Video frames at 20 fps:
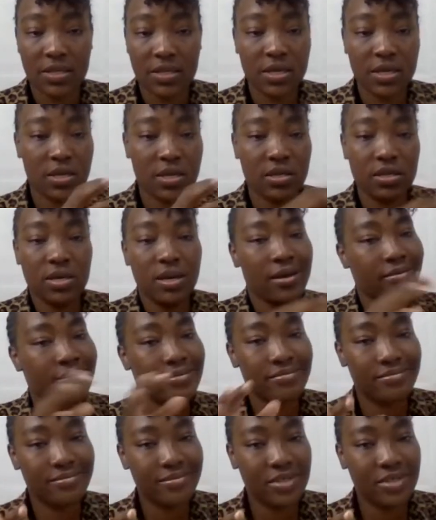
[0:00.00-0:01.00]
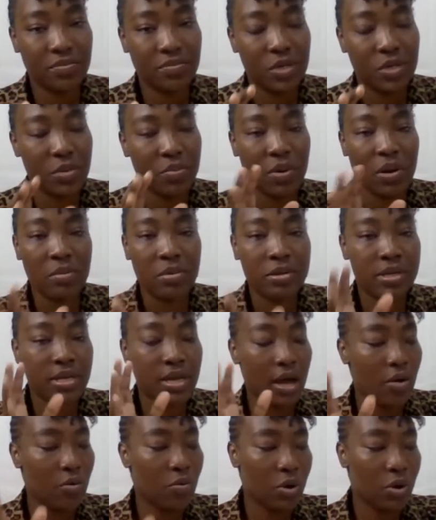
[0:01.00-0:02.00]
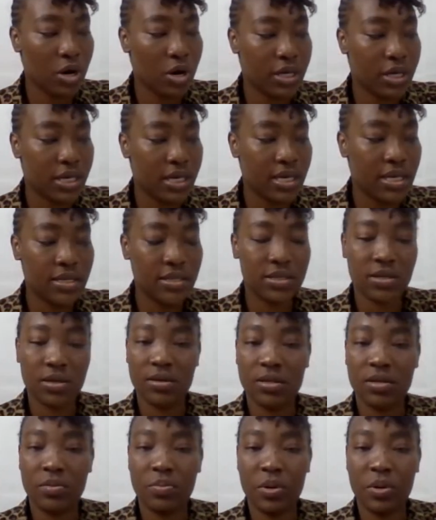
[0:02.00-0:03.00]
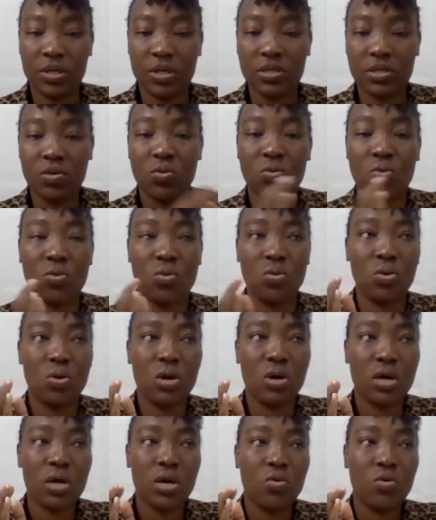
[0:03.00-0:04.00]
So you're probably not working, so the person who